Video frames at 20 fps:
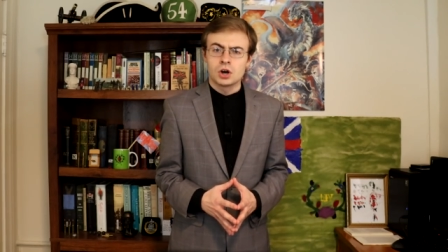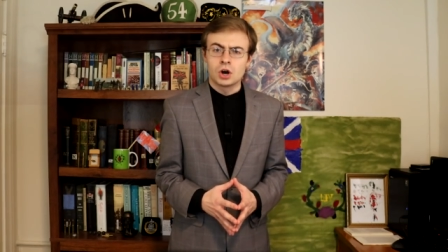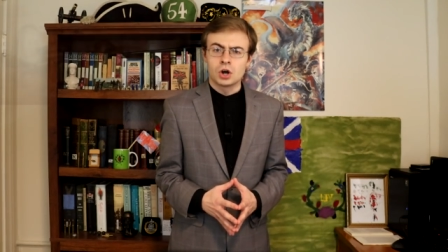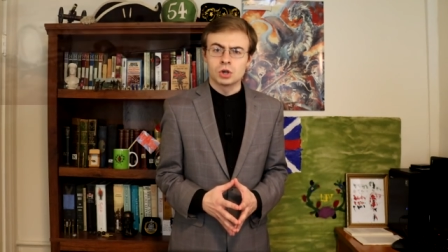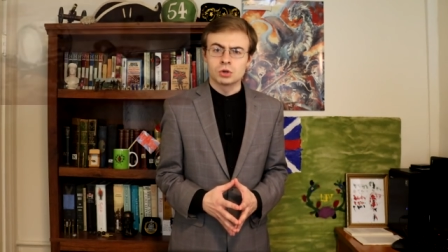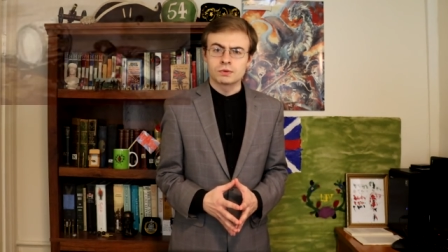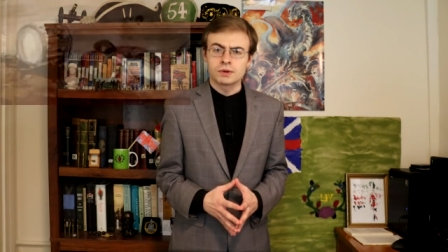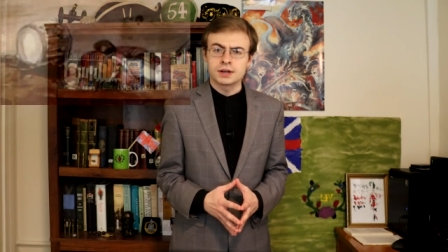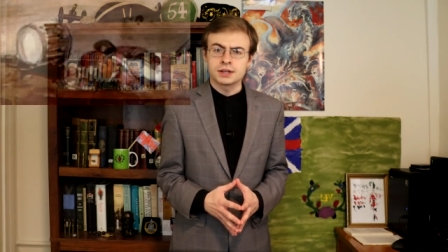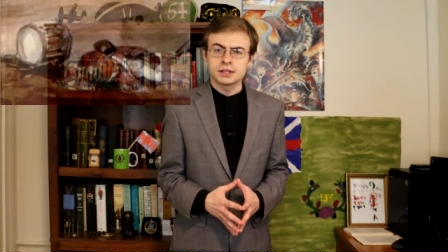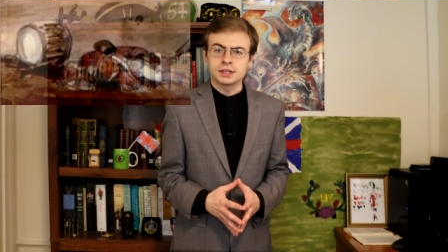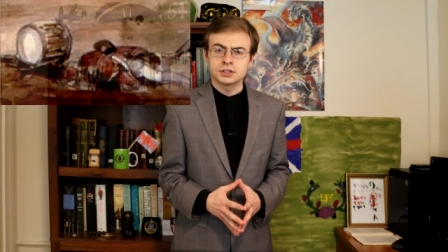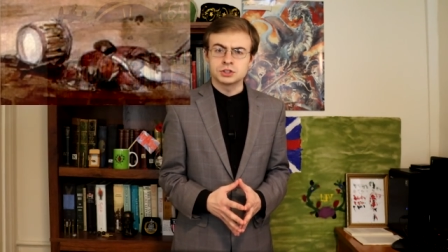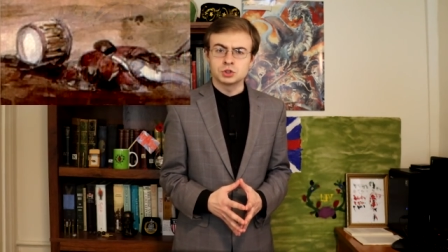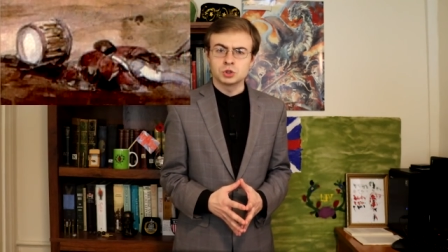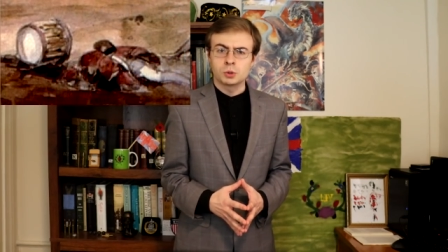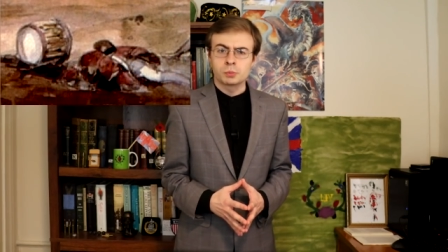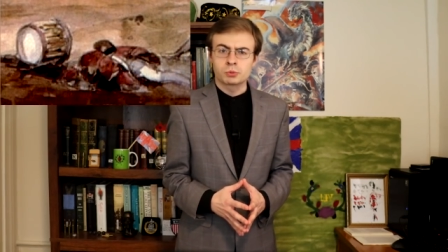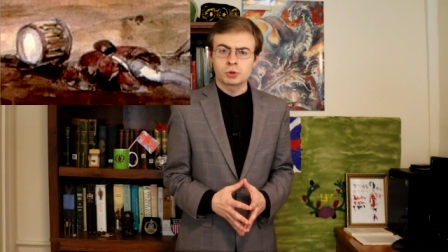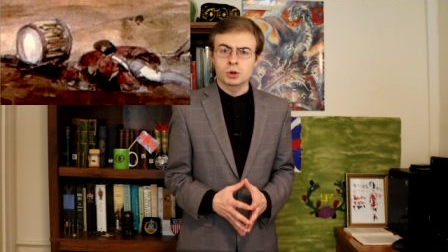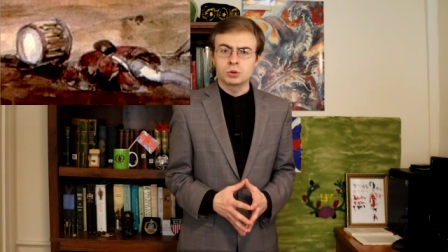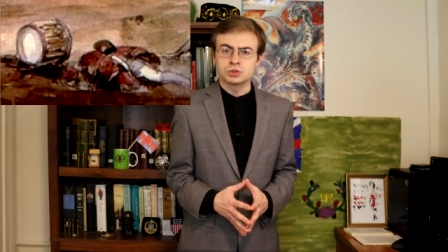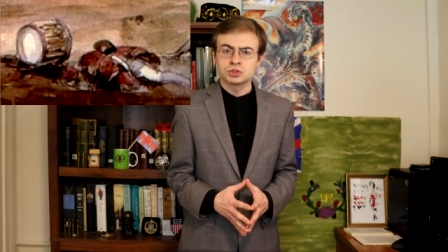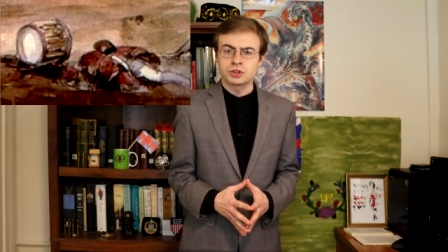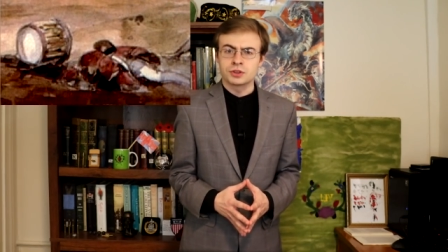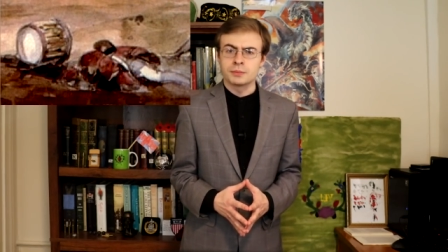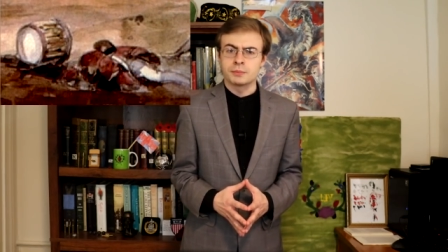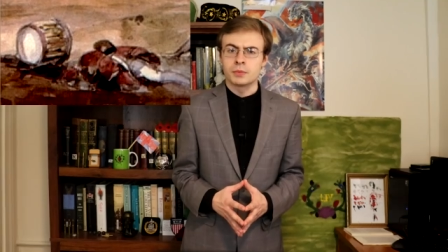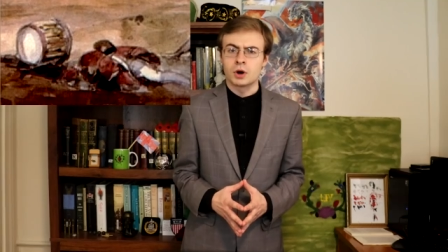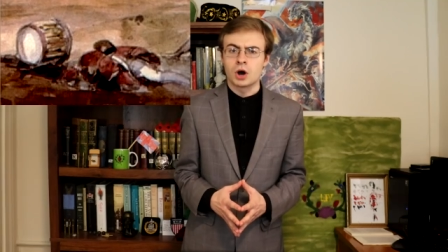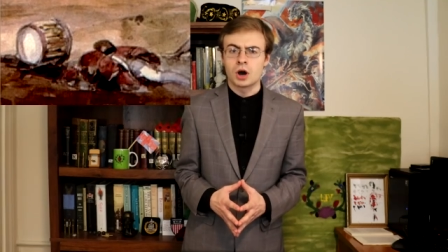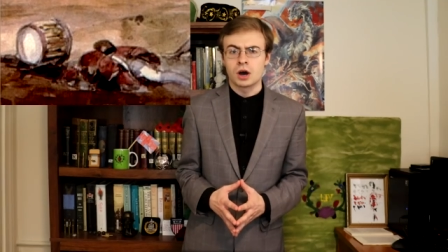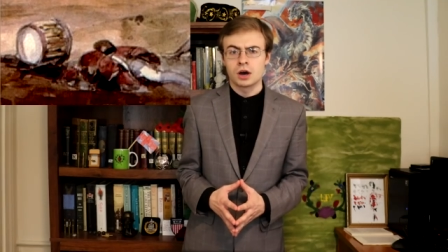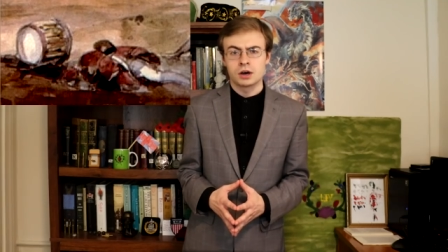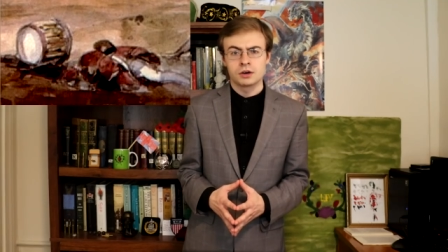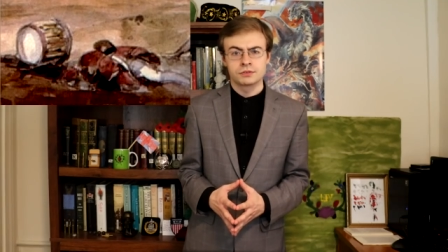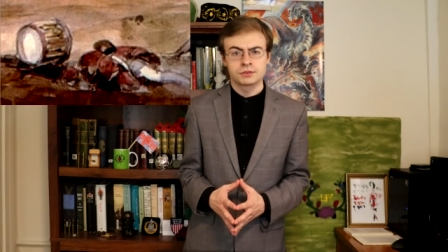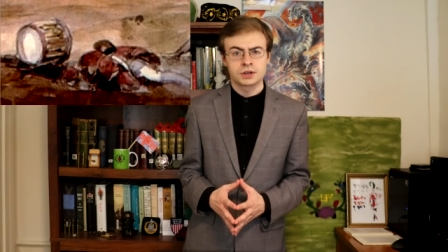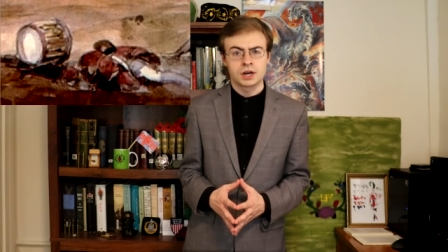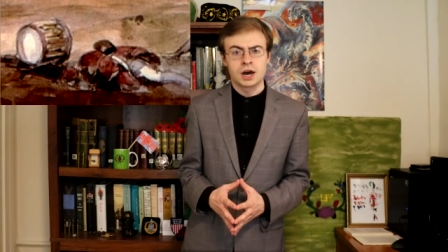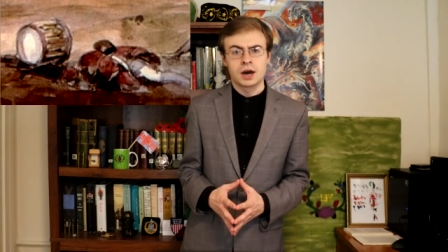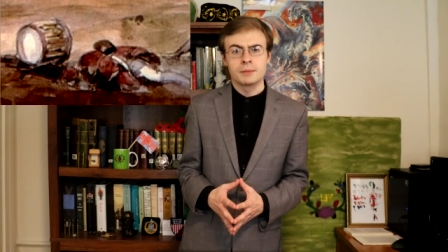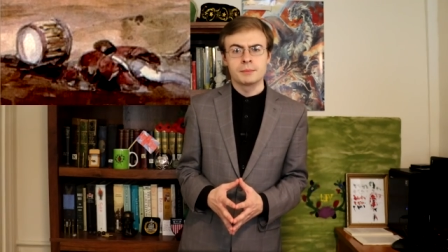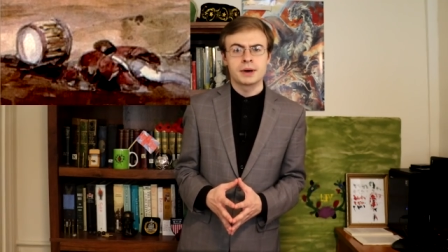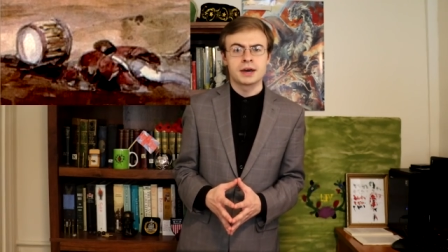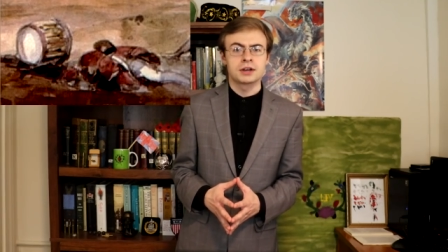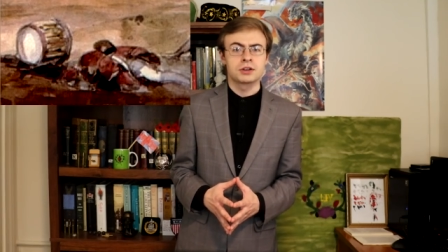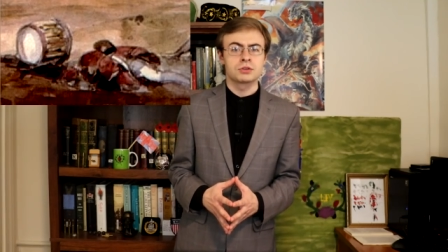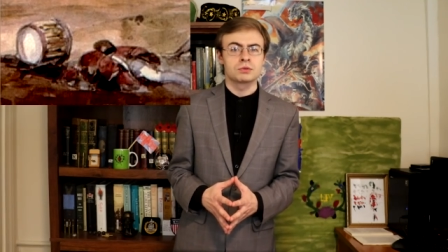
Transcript: Already as you approach the maw of combat,